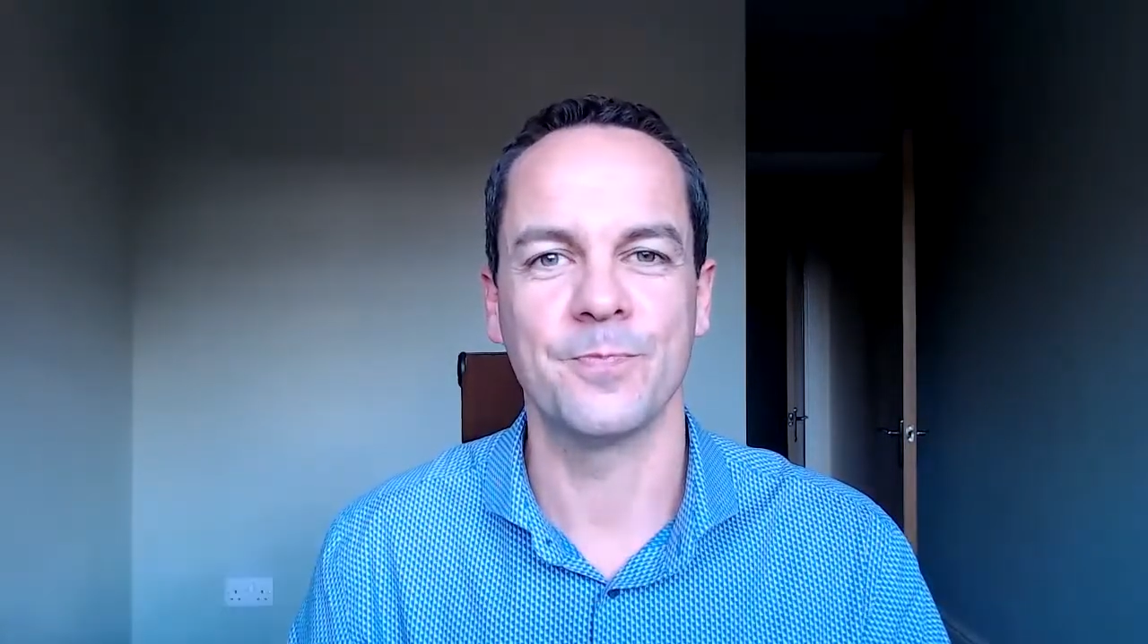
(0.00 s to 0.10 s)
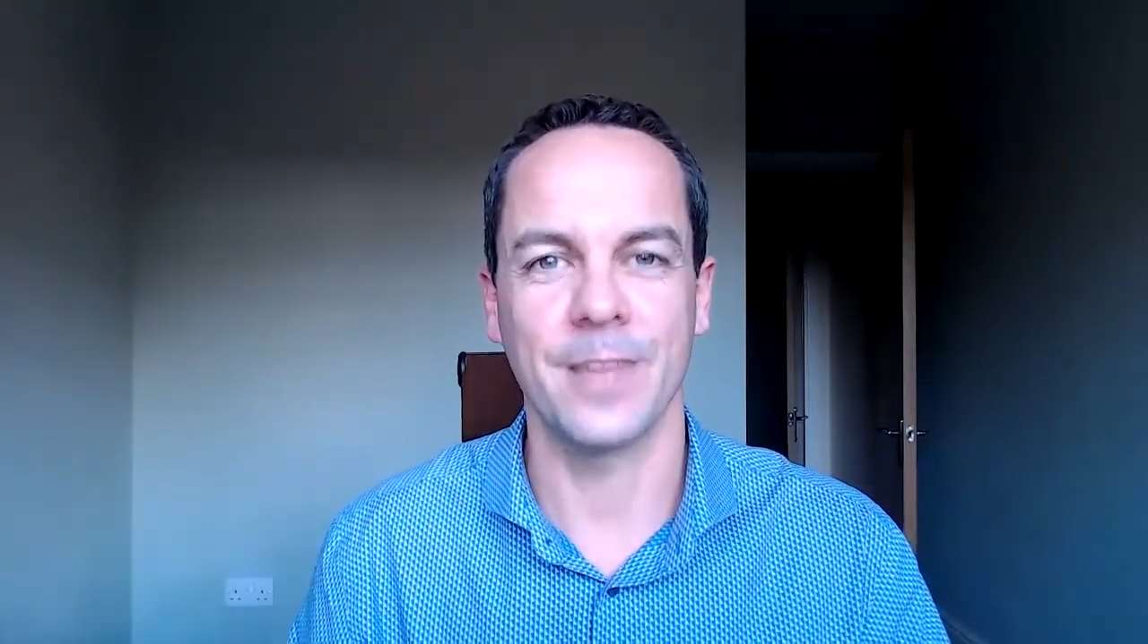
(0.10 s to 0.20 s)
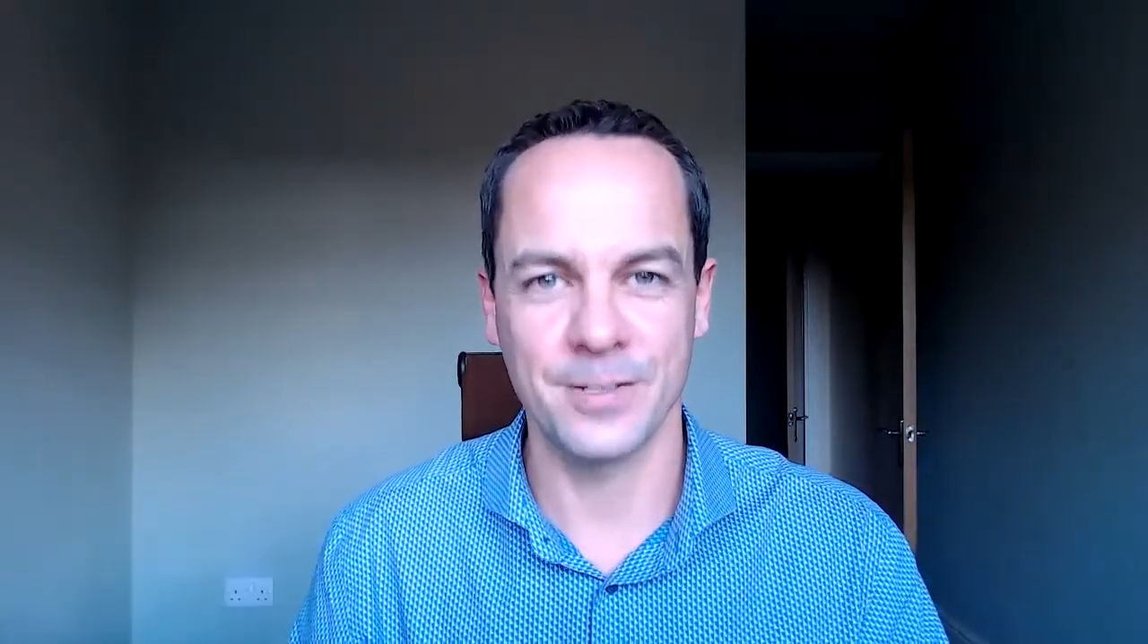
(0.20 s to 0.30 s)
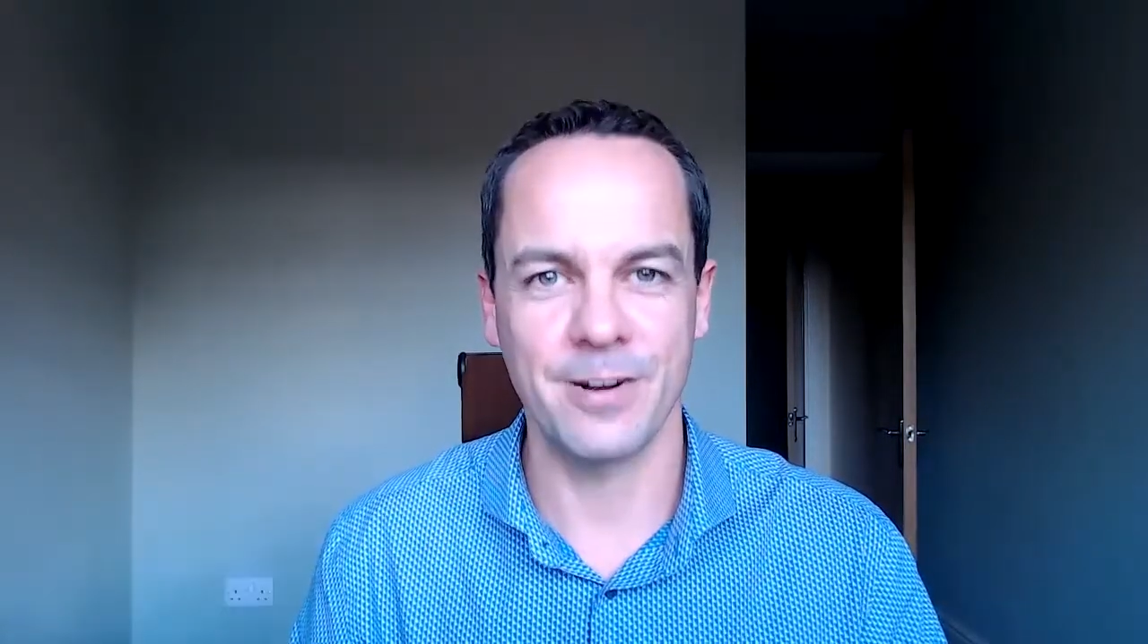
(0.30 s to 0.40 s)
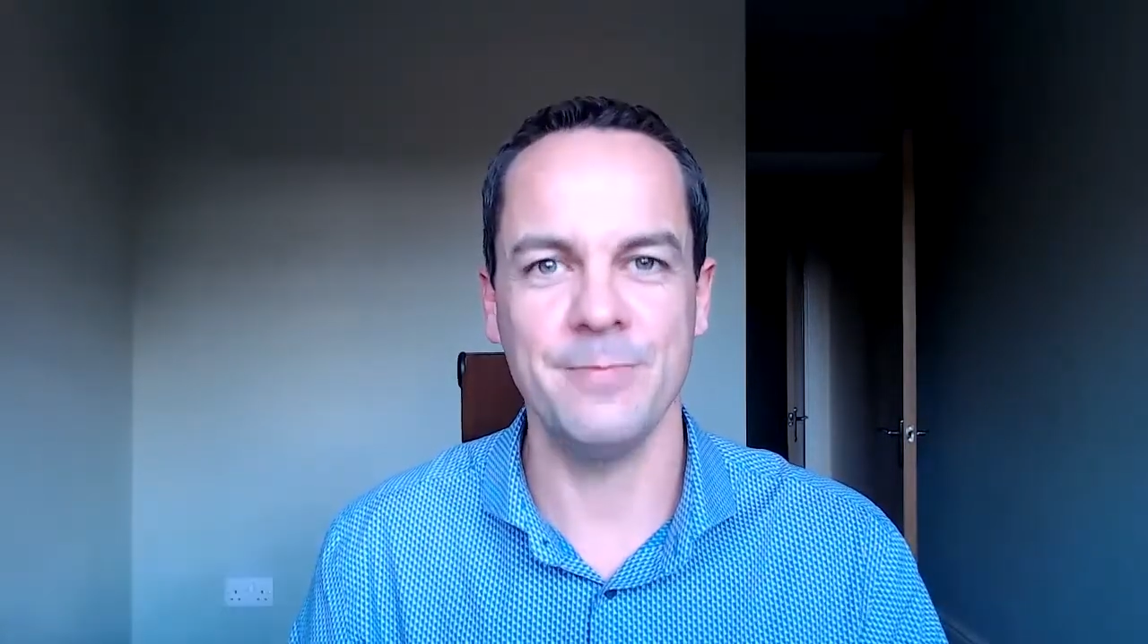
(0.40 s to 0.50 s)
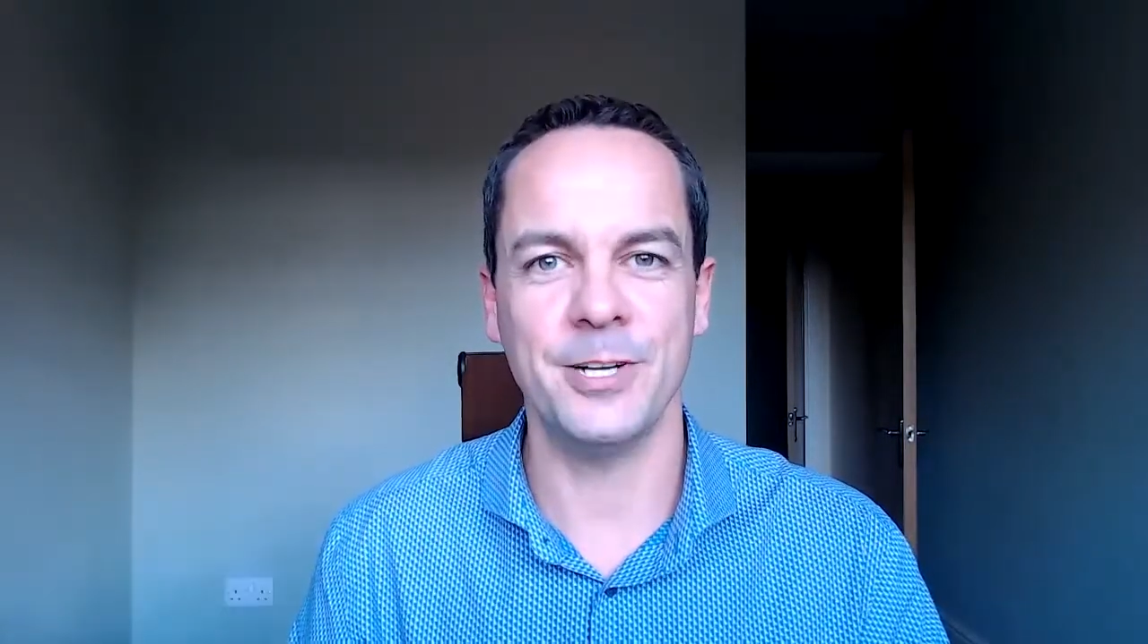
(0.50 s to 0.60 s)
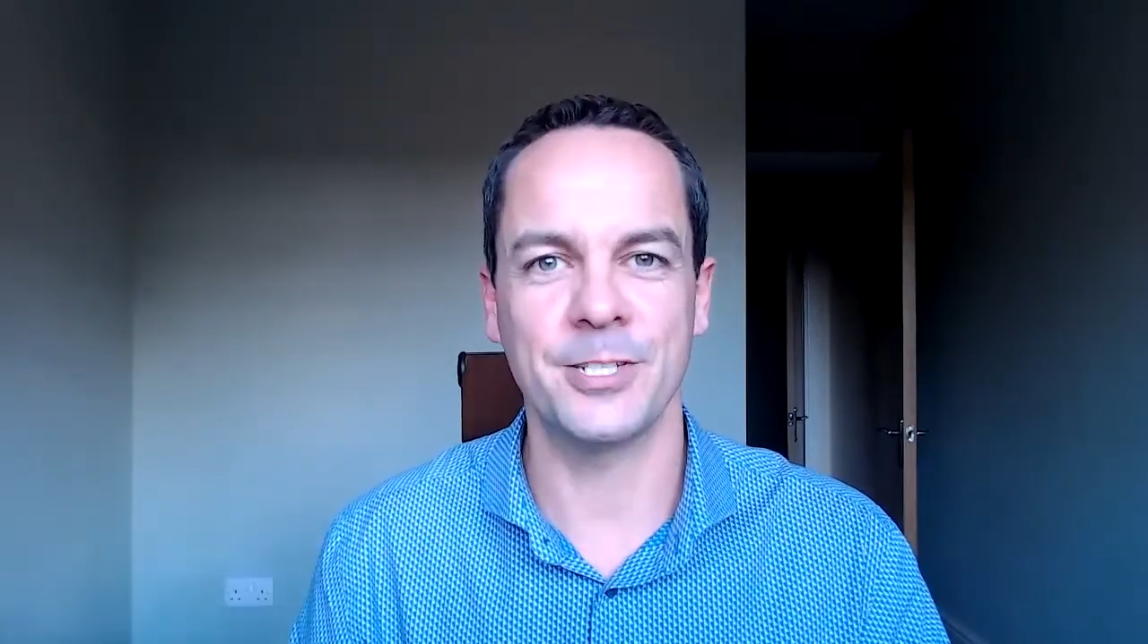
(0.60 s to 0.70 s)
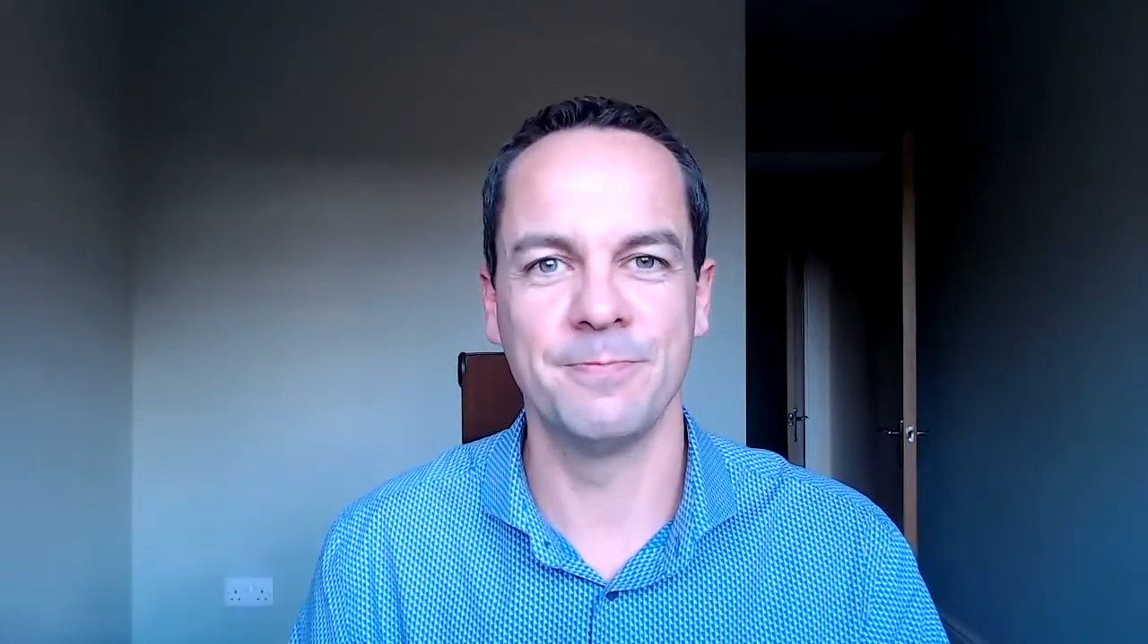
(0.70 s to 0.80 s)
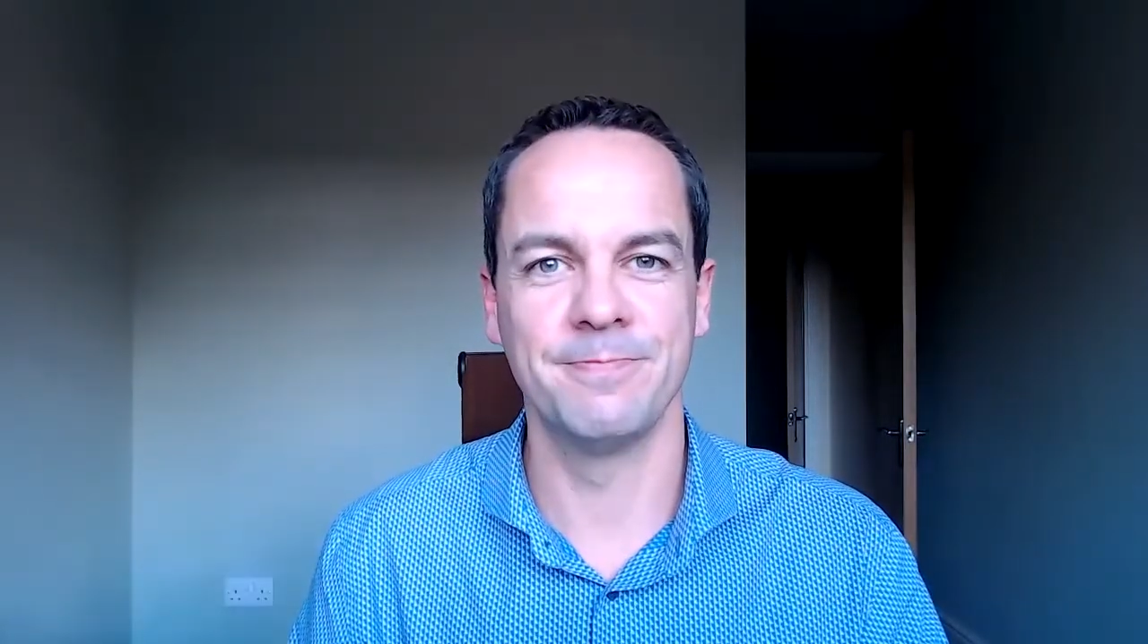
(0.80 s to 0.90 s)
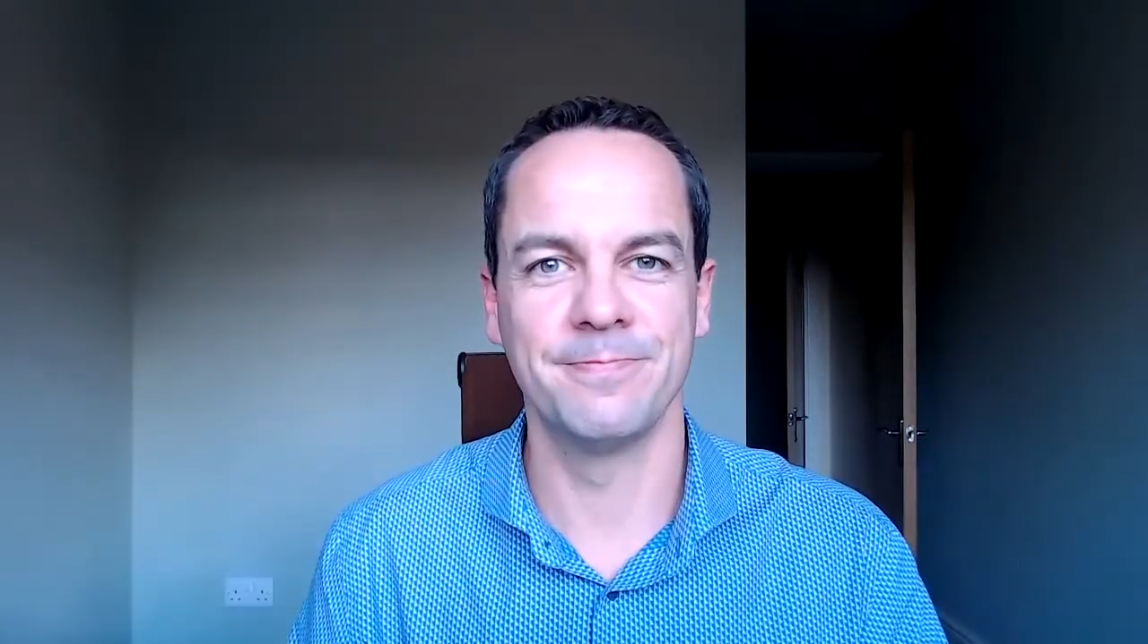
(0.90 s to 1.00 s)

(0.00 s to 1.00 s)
Thanks very much.